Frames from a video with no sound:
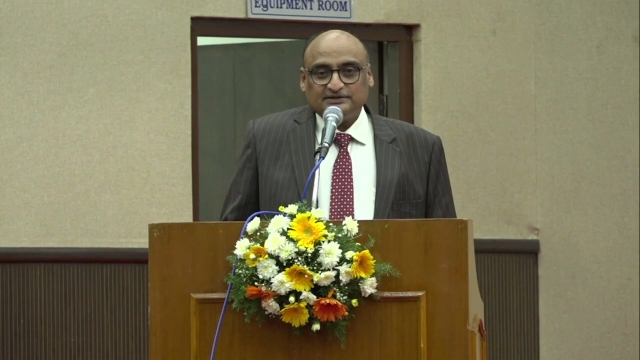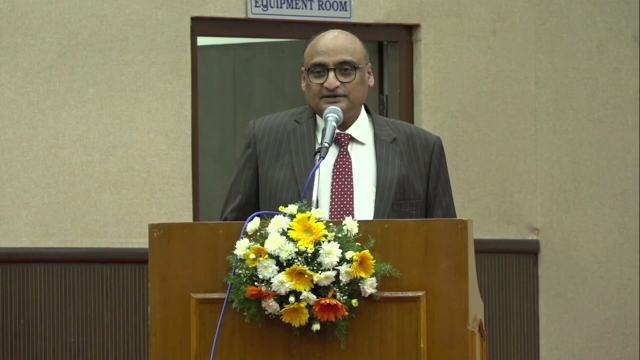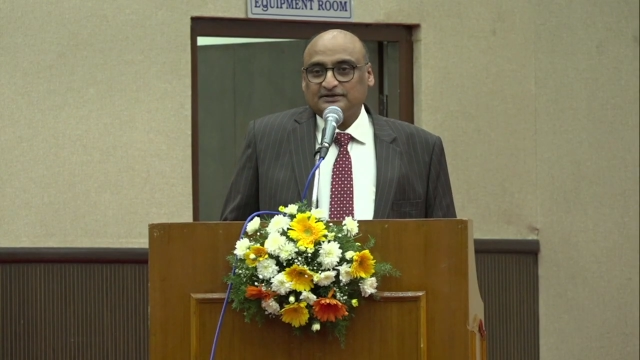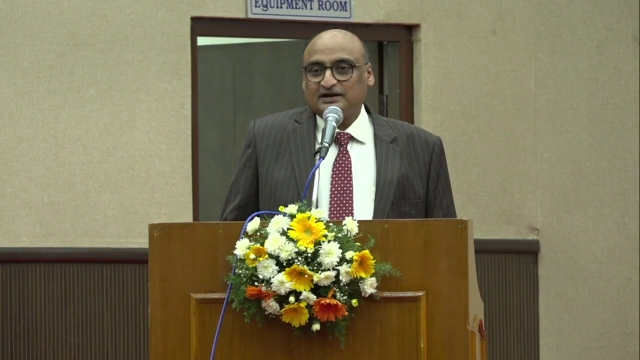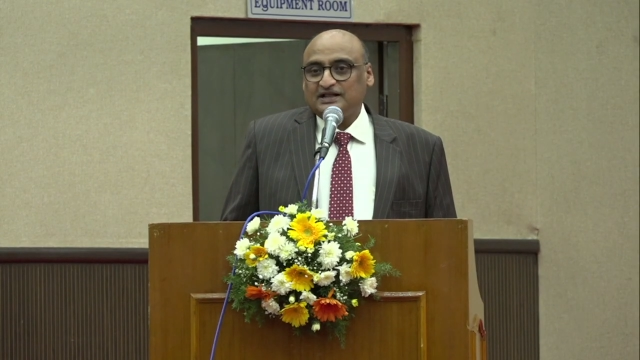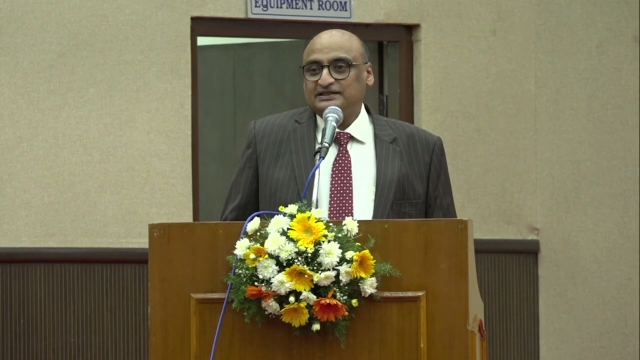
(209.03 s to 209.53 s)

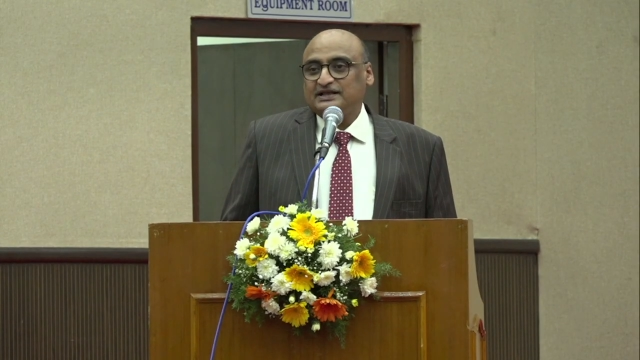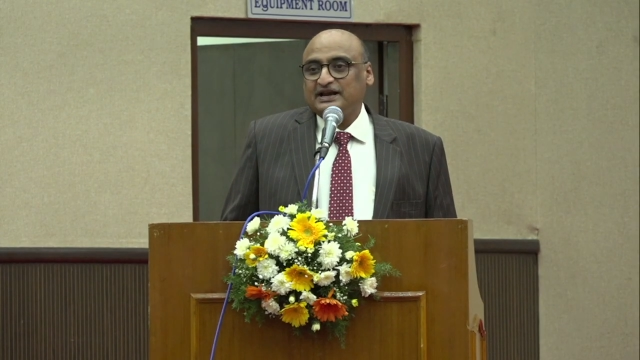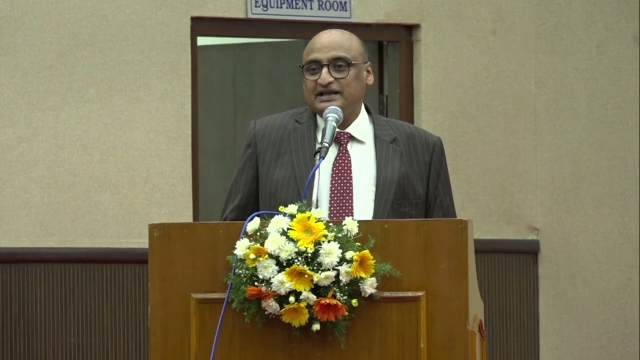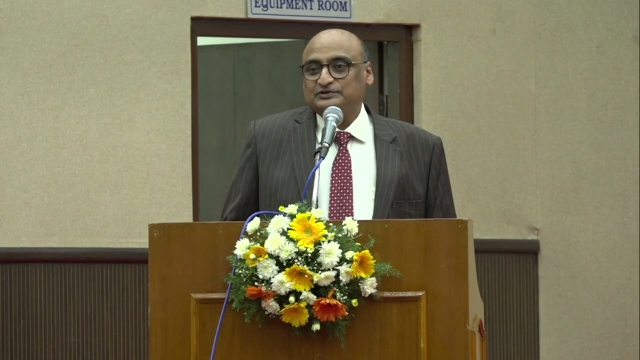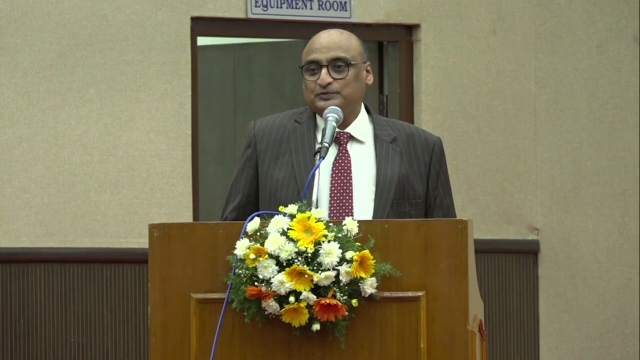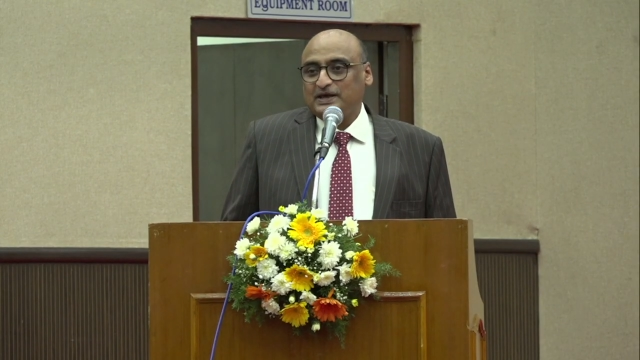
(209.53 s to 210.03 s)
run the
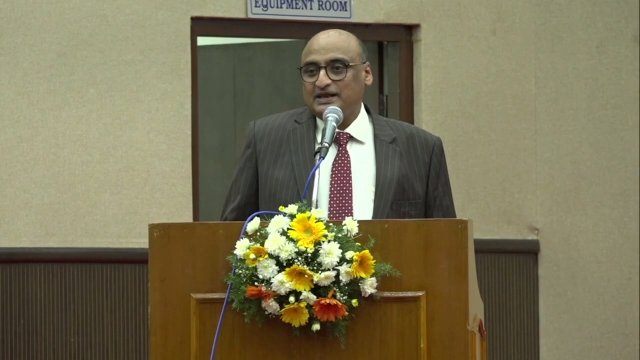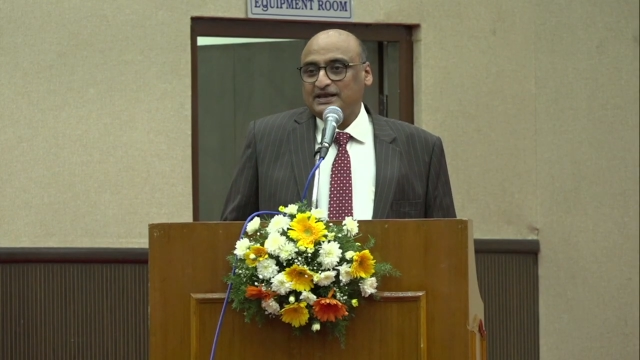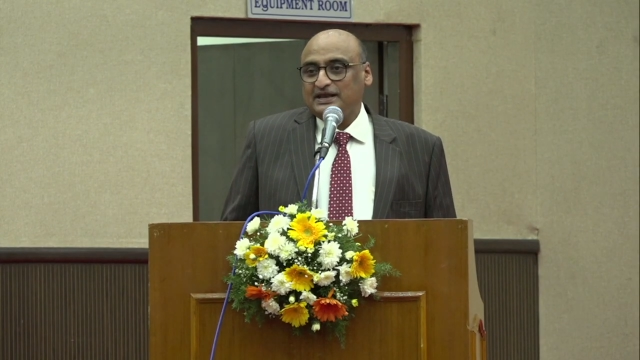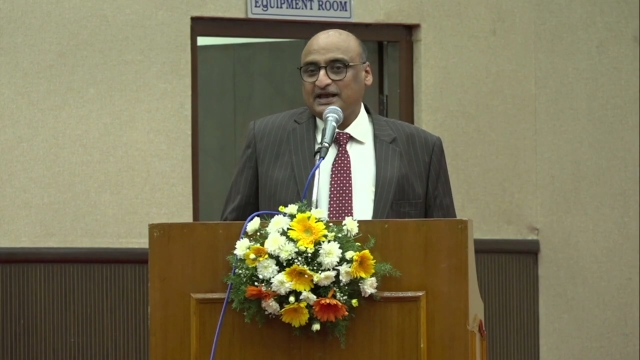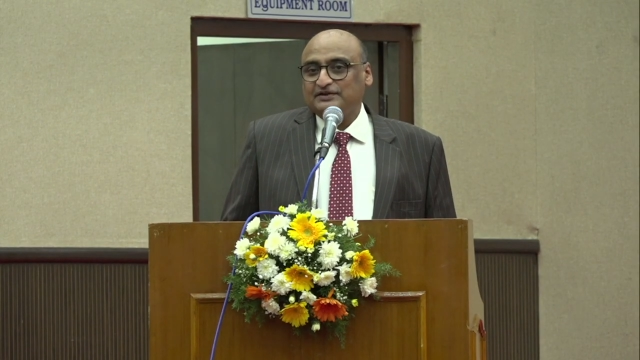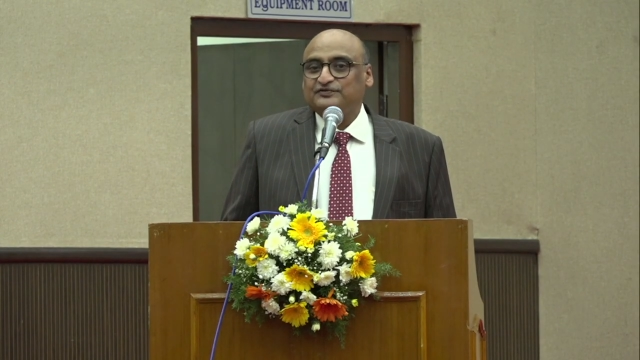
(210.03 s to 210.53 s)
race well
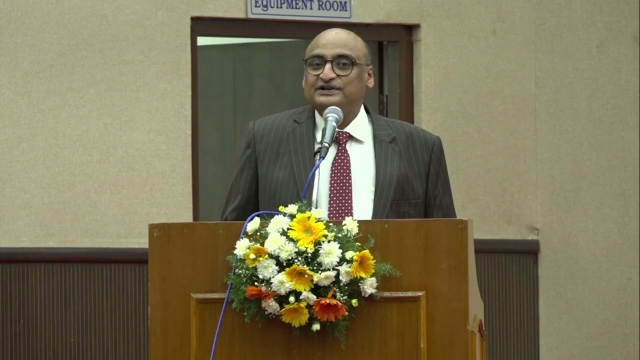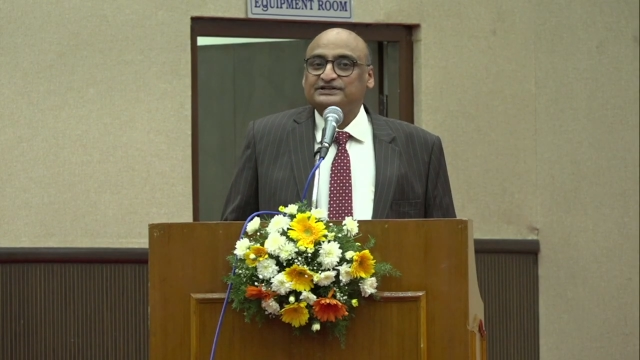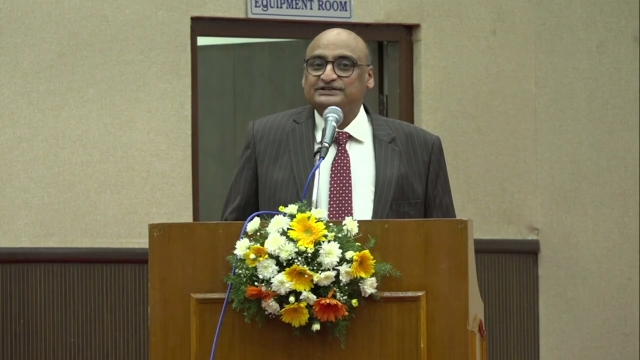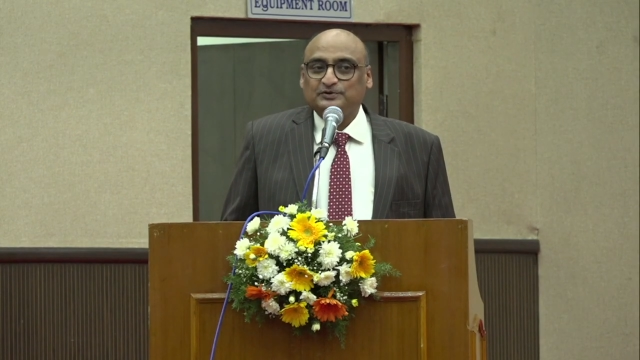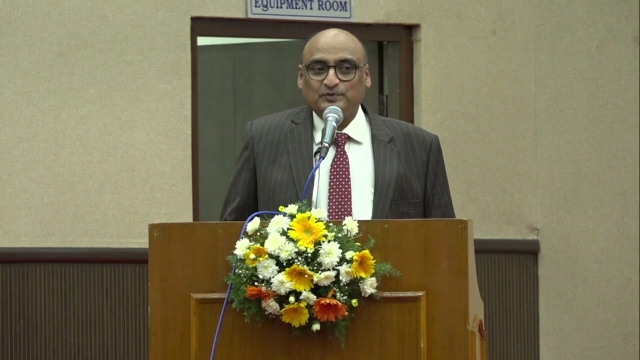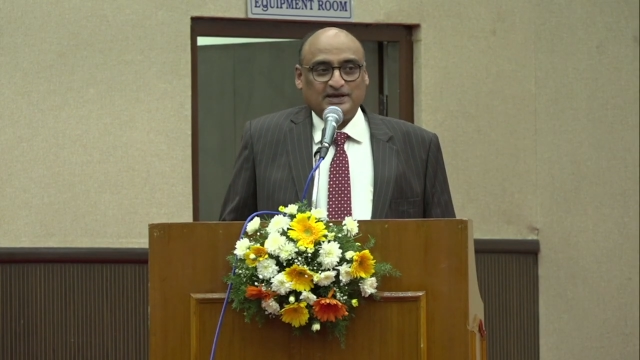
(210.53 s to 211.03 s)
and
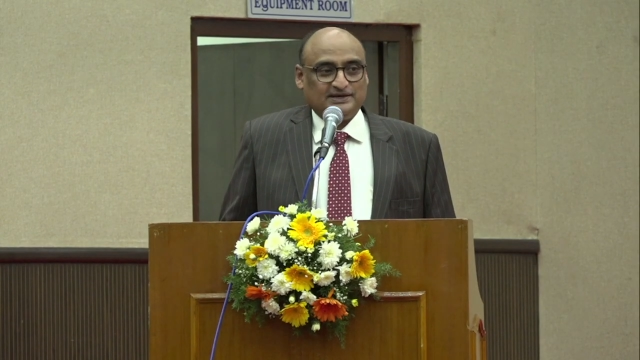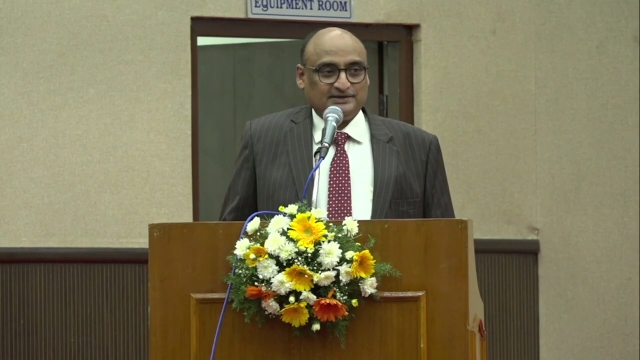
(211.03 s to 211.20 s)
finish it well.